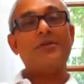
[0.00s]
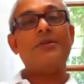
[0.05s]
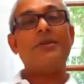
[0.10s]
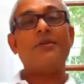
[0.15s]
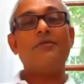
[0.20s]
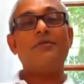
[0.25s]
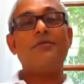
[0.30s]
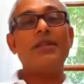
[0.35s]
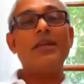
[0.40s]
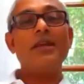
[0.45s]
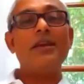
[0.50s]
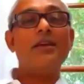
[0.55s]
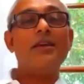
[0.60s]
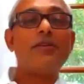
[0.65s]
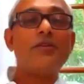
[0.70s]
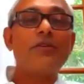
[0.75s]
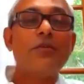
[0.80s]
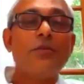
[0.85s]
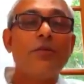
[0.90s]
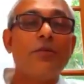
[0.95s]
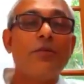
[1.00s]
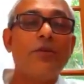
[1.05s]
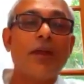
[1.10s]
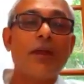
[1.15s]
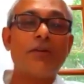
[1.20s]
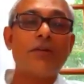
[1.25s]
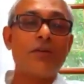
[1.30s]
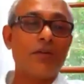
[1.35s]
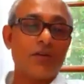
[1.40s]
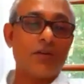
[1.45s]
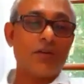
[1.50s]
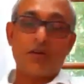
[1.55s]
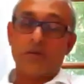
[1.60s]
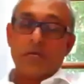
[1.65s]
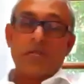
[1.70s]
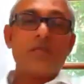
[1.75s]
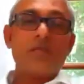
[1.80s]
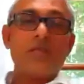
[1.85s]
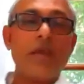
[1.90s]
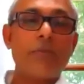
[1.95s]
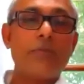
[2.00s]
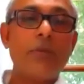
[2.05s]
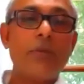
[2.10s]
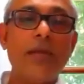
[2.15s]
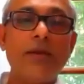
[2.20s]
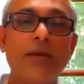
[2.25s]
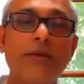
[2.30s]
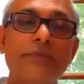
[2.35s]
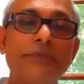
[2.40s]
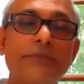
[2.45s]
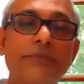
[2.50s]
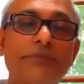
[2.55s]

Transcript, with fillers: everything is too, it's happening.